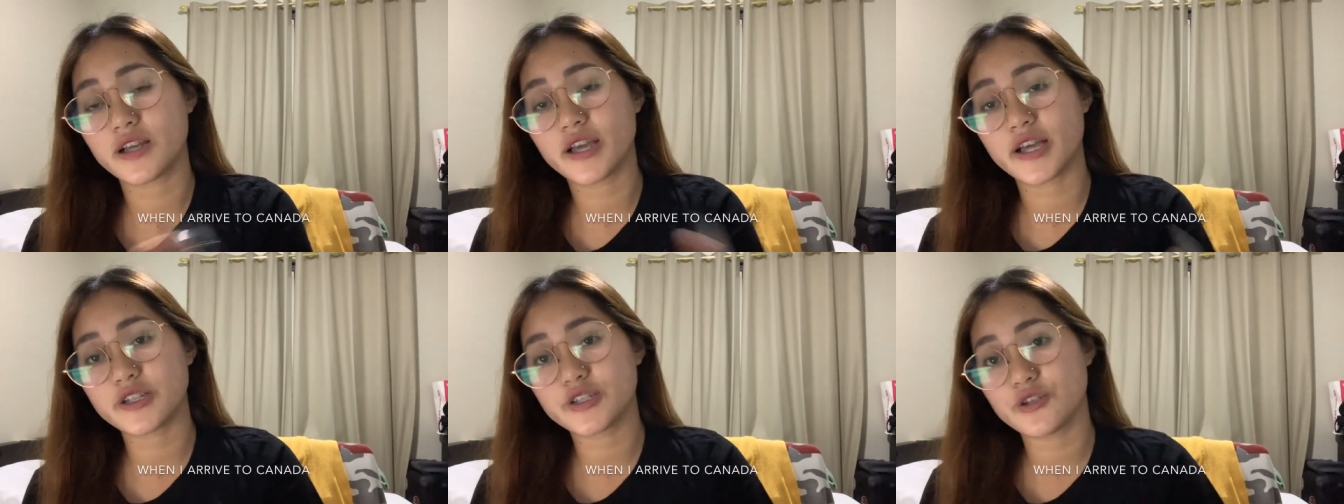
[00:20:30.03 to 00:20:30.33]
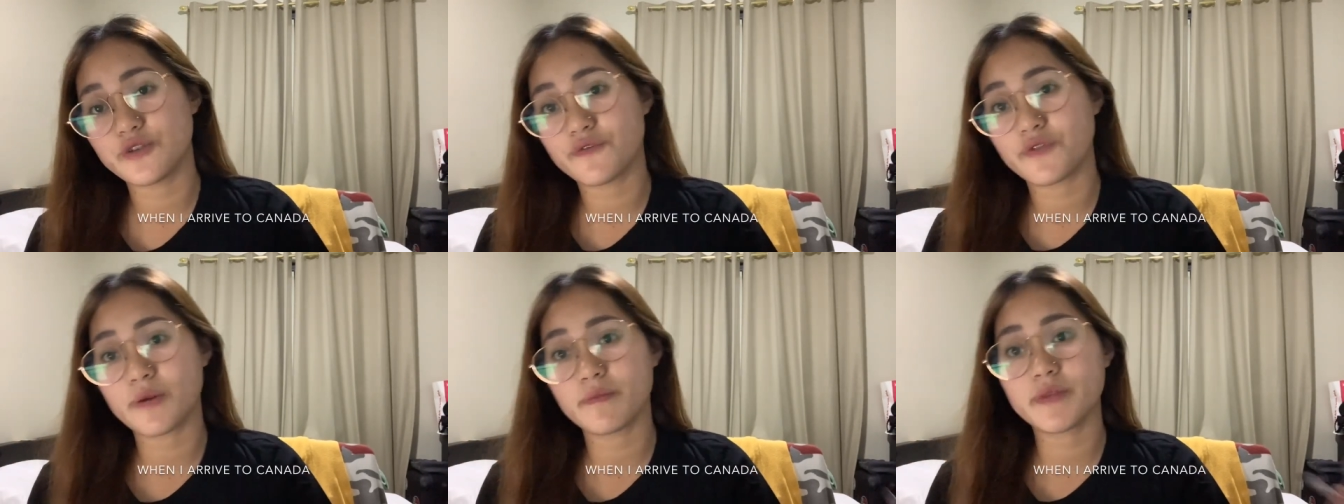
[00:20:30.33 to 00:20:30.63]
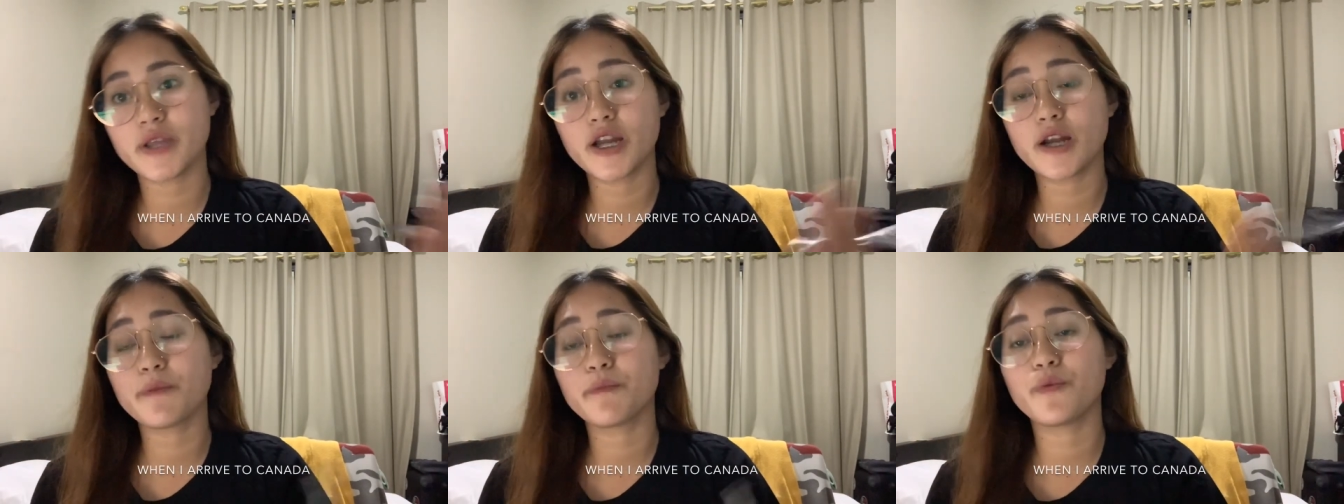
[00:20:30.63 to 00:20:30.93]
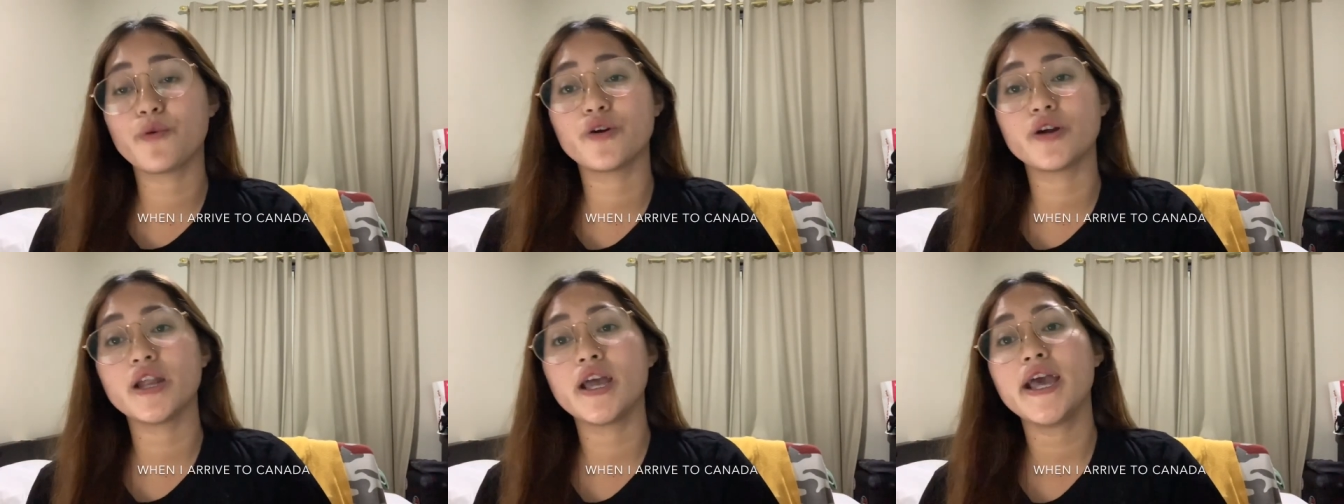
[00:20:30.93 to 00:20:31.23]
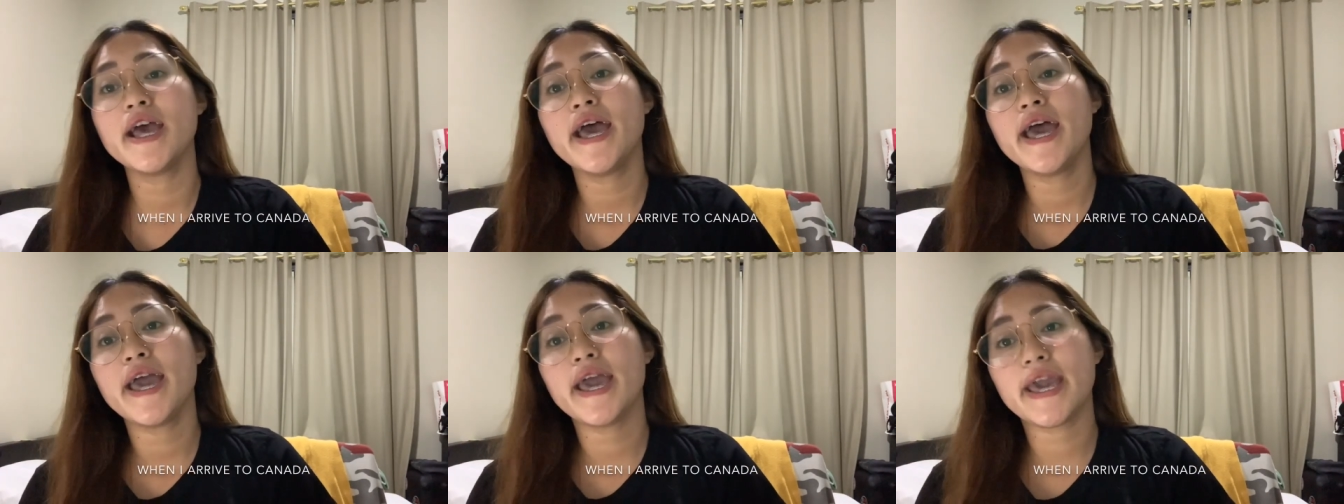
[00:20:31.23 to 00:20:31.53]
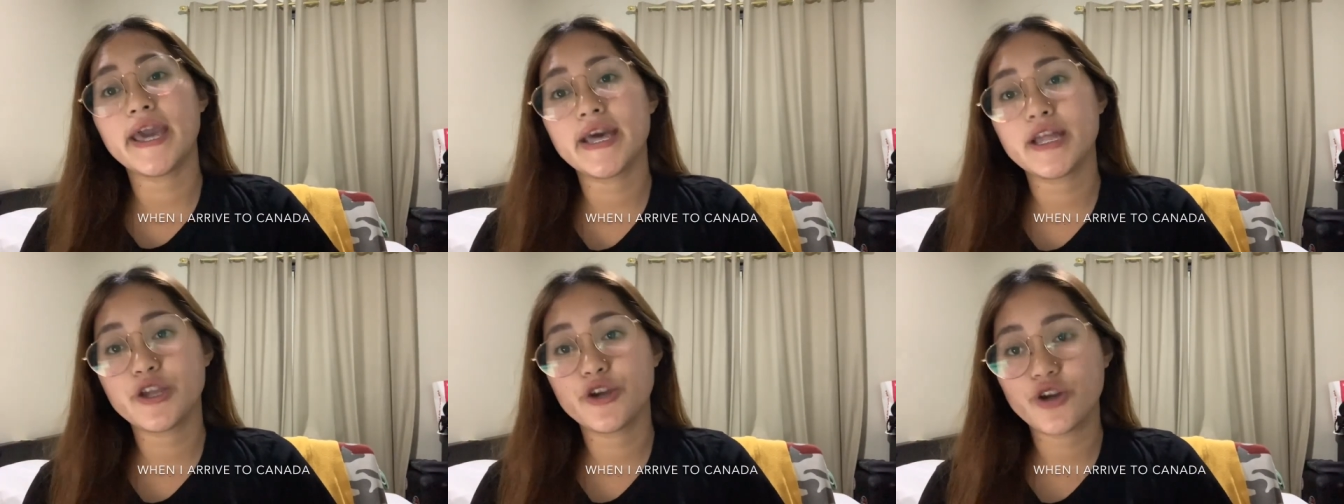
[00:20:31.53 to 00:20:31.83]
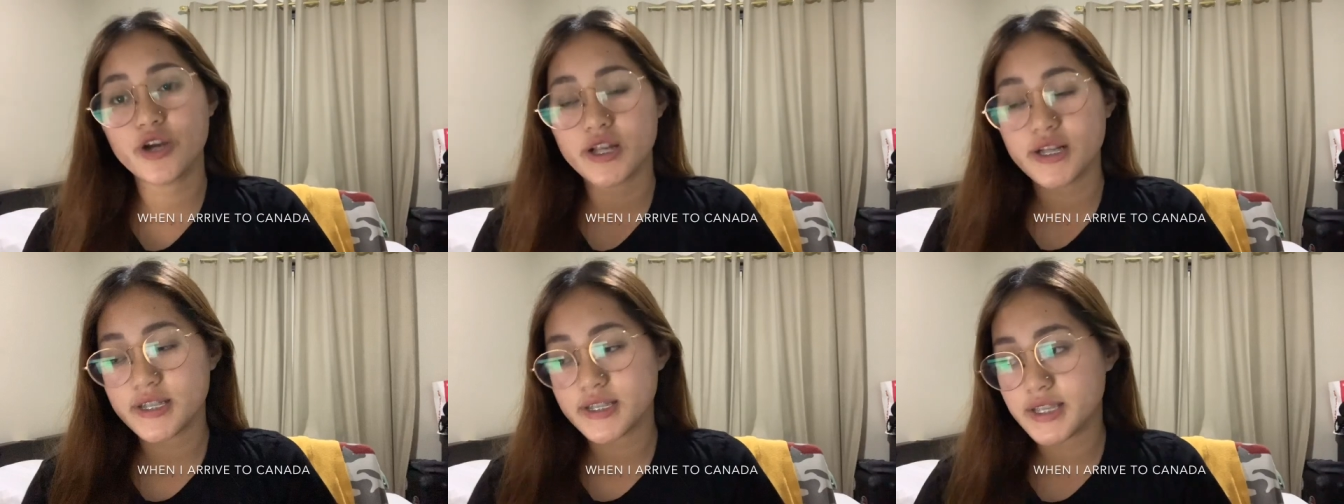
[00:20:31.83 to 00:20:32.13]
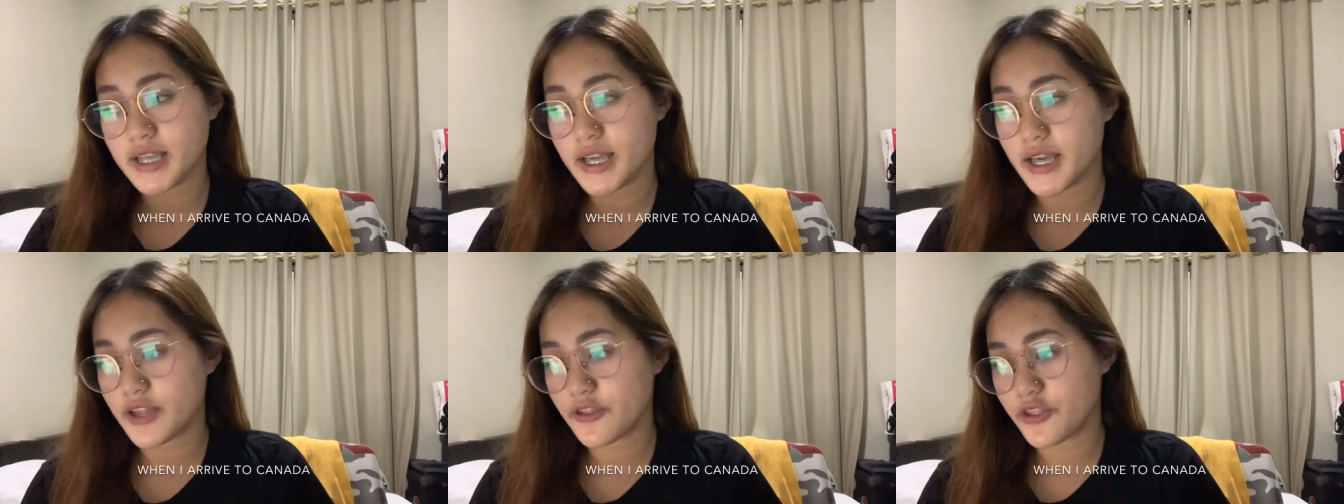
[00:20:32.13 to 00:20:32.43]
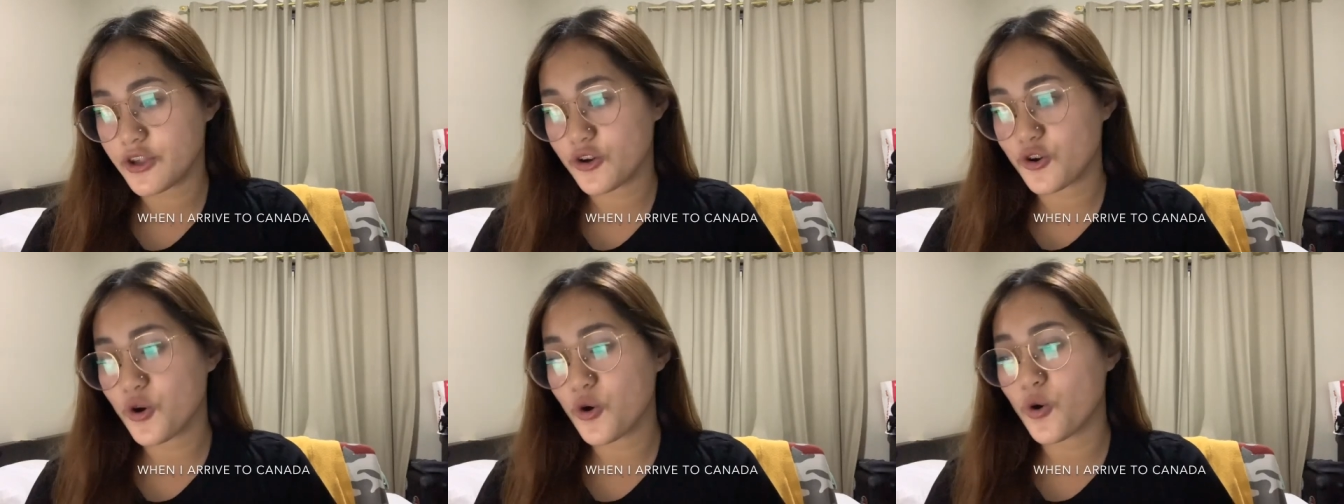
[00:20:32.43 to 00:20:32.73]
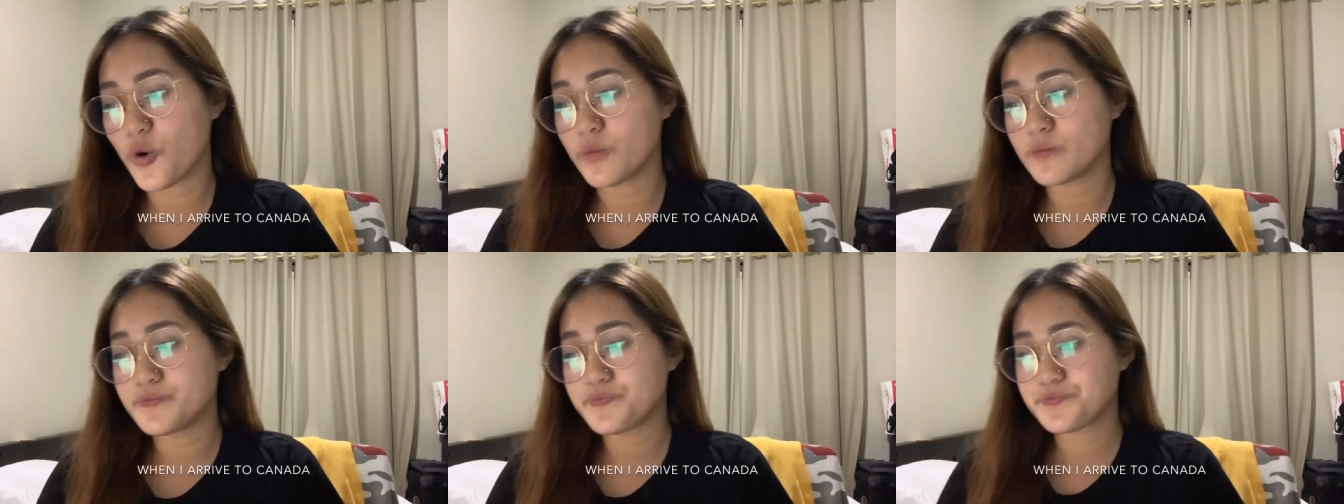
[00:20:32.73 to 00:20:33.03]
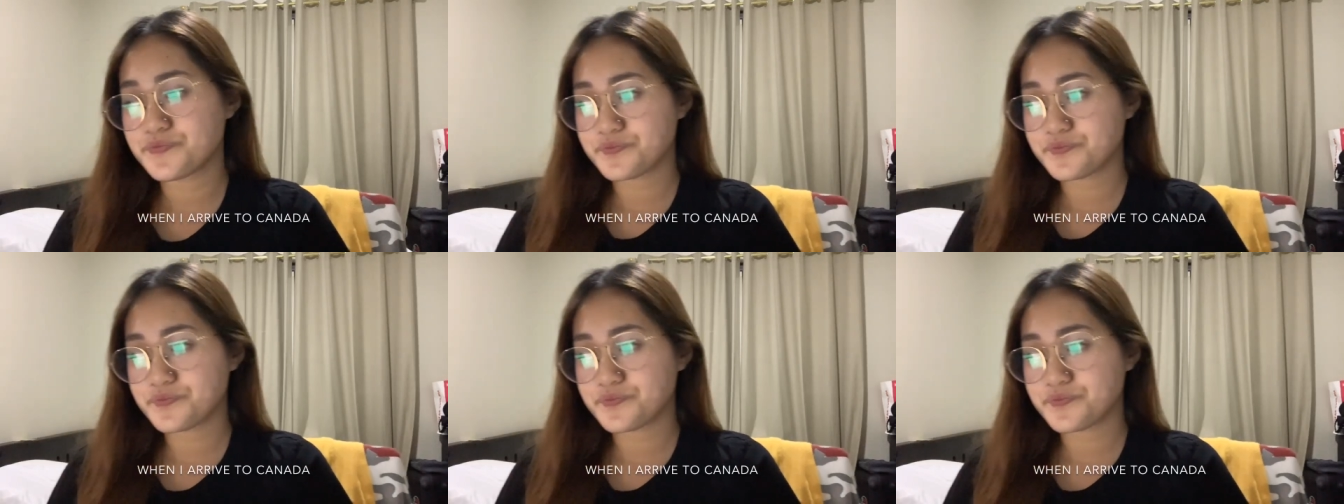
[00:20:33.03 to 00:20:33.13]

get you from the airport, and you're gonna stay at their home.